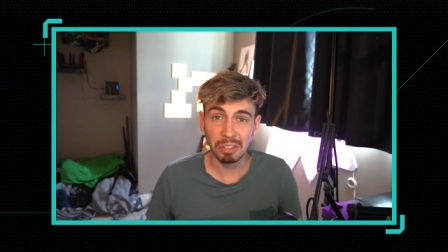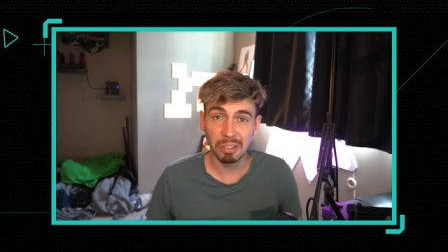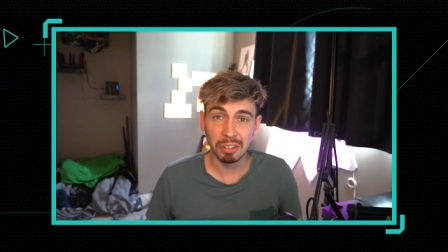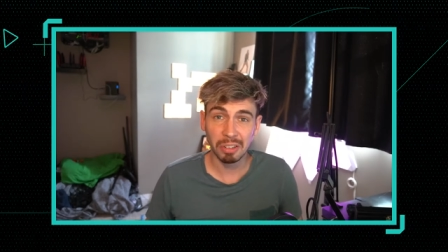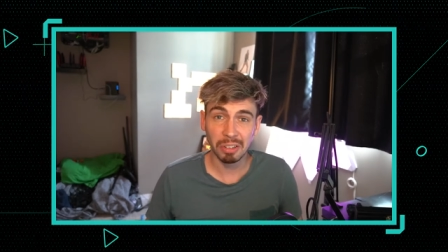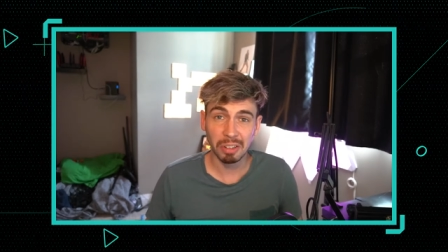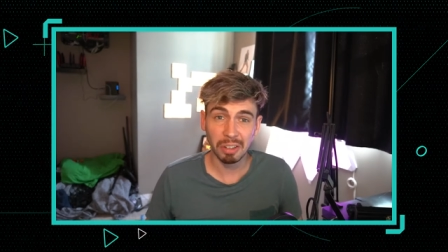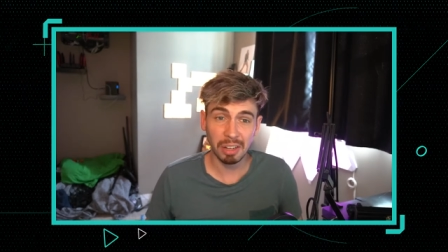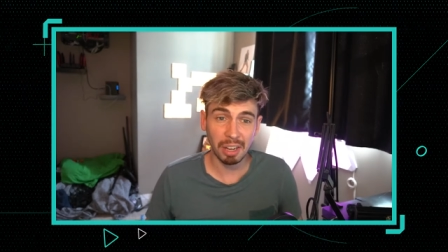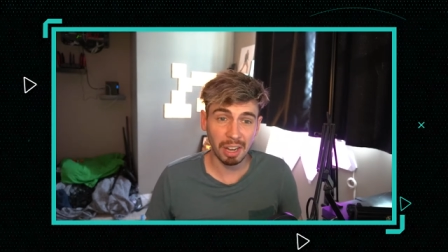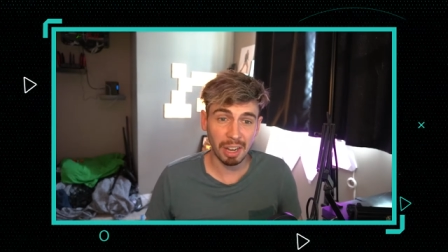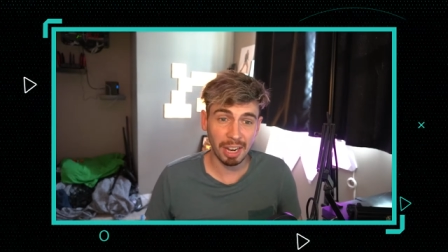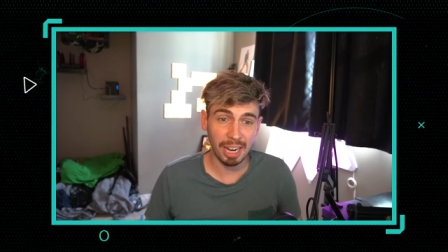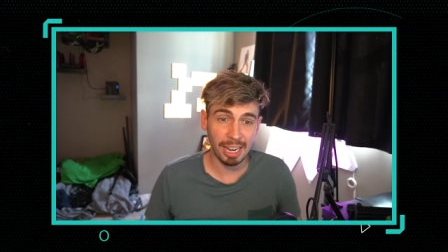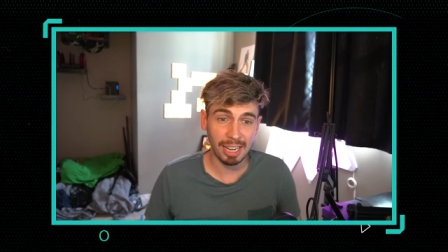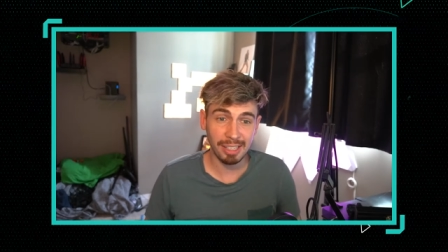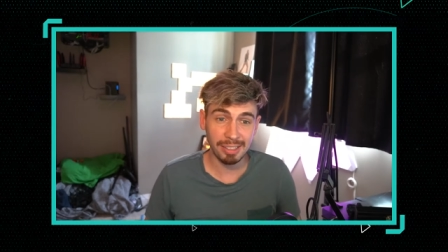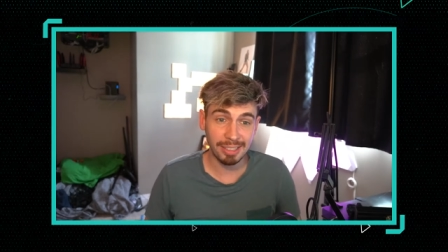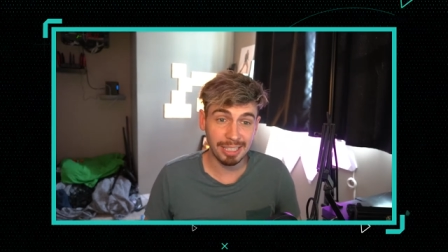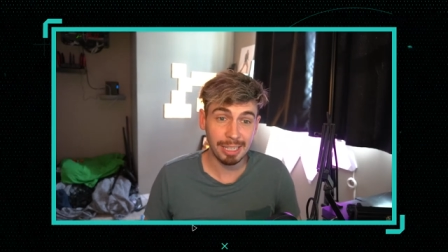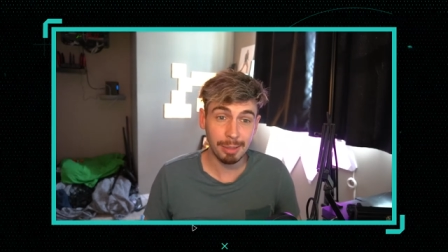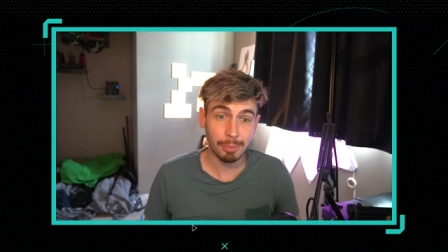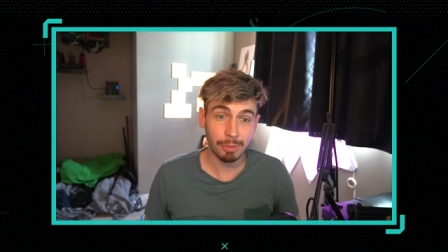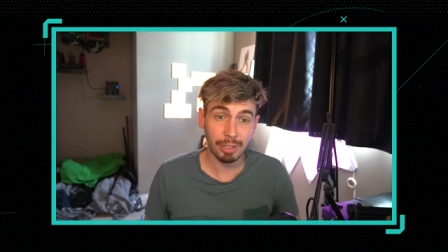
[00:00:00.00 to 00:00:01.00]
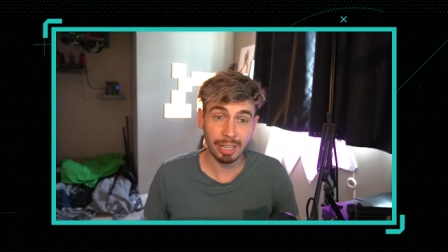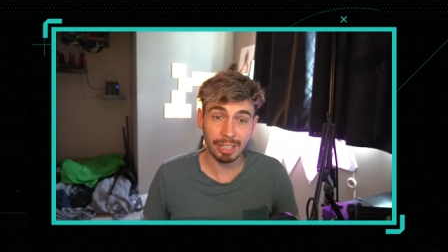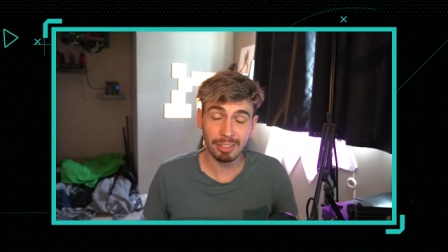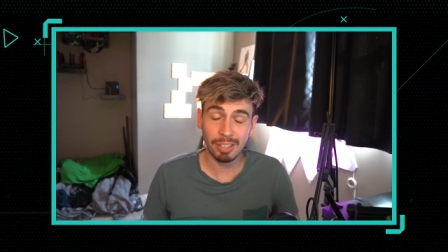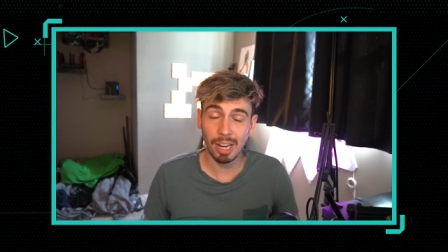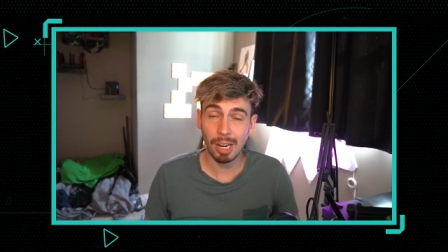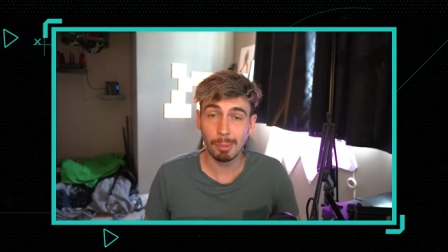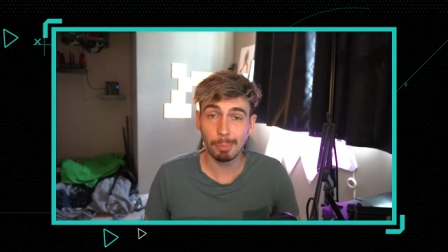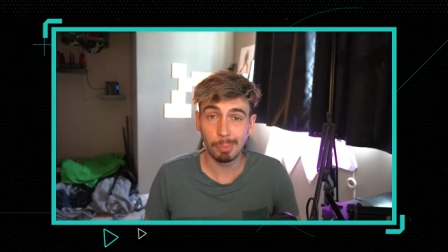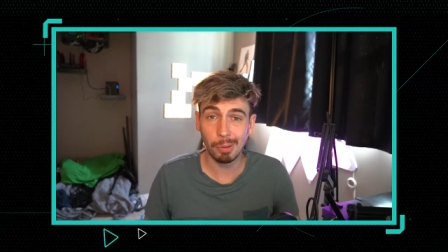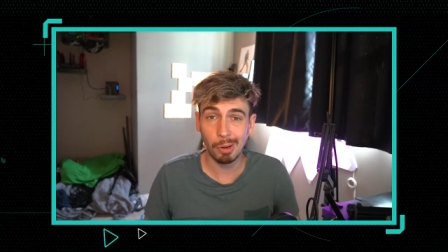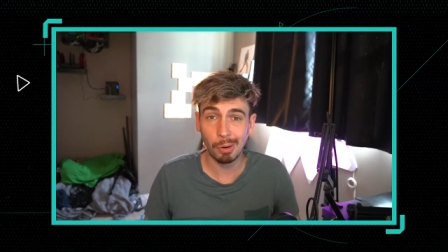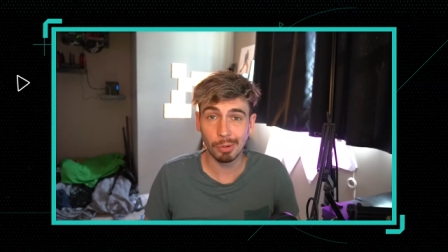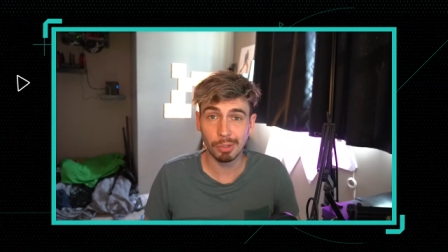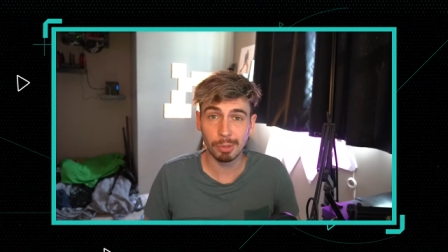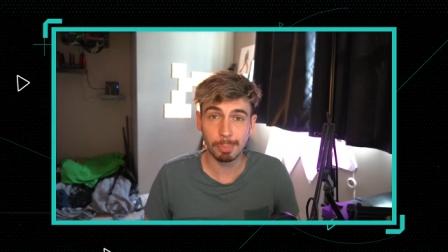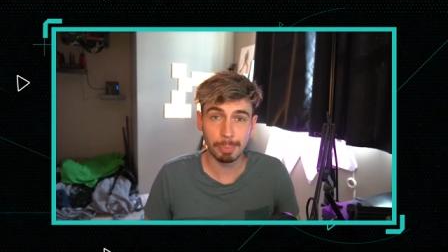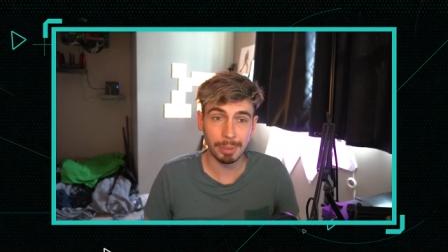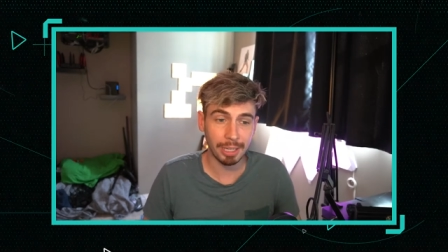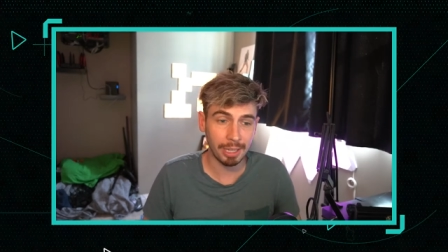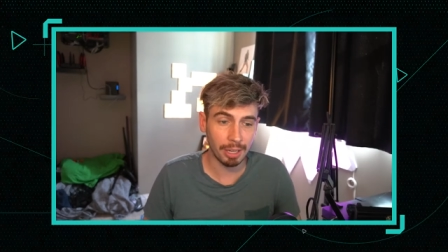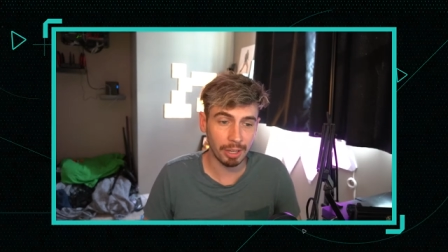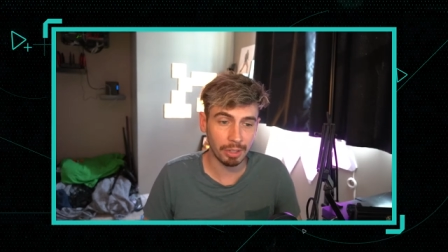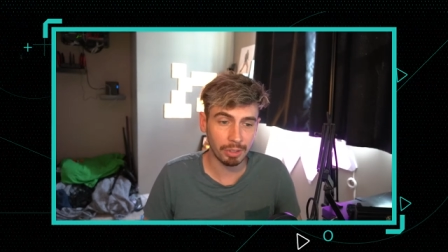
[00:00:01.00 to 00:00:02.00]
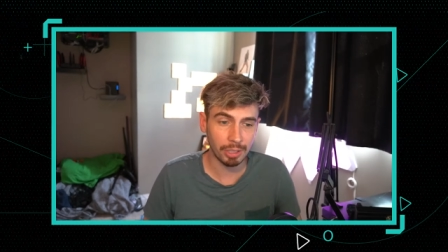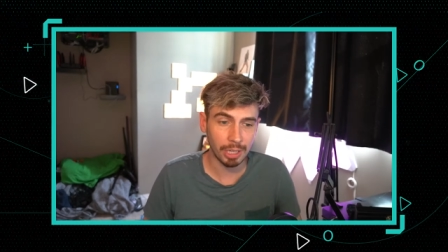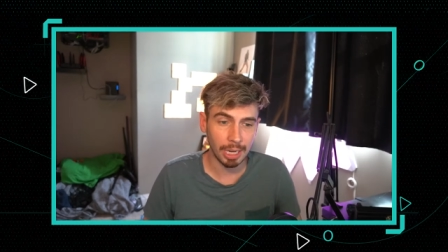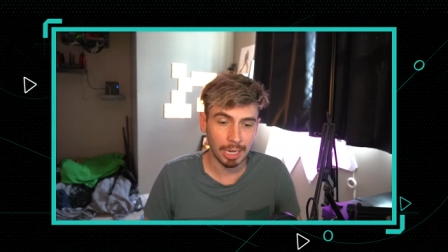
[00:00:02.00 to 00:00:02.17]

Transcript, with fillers: uh, and teams like Top Blokes because